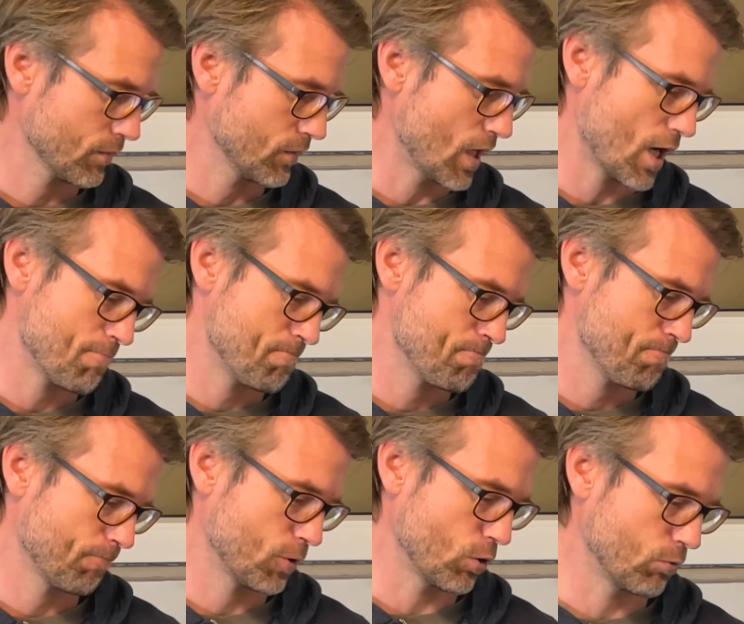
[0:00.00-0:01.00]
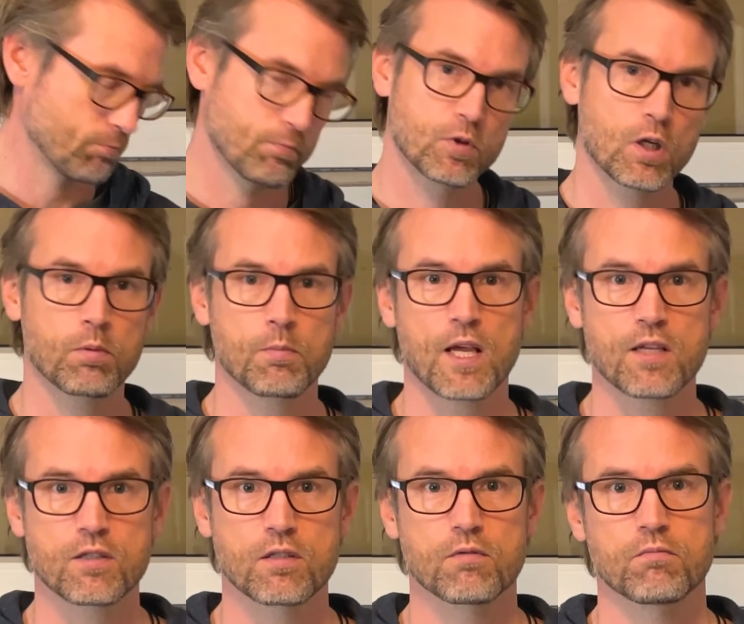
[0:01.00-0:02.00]
Yeah, so double
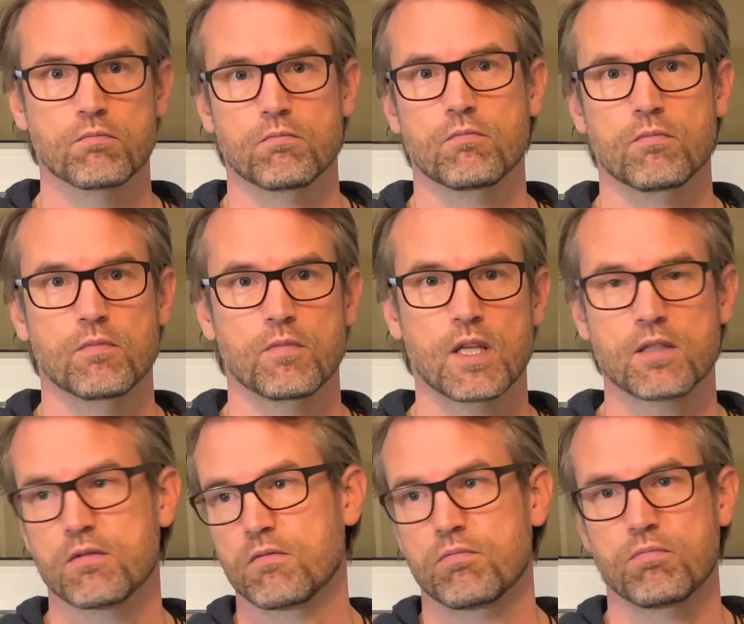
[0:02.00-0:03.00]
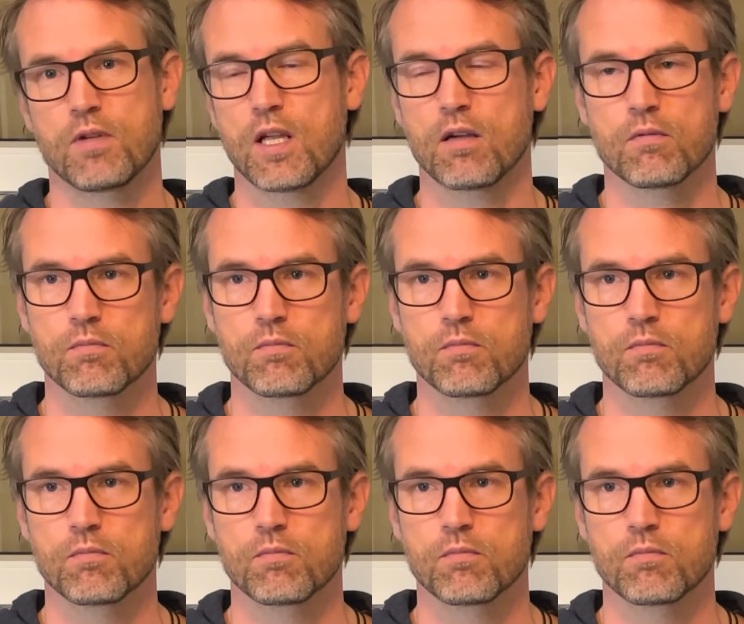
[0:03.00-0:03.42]
mash, that's, yeah.